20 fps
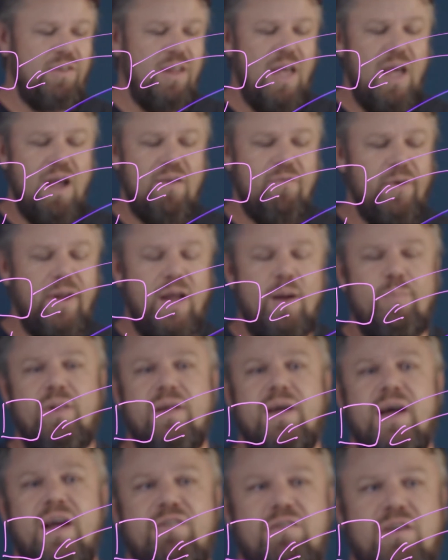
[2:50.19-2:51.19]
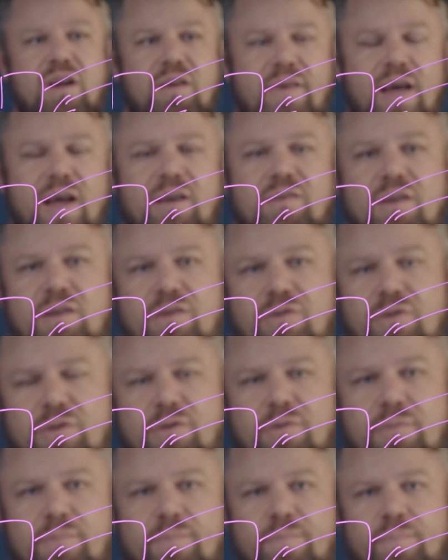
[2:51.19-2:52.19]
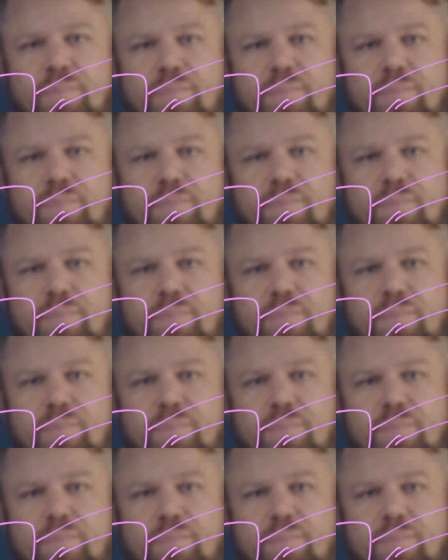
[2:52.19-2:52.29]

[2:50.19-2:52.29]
to every application I have access to.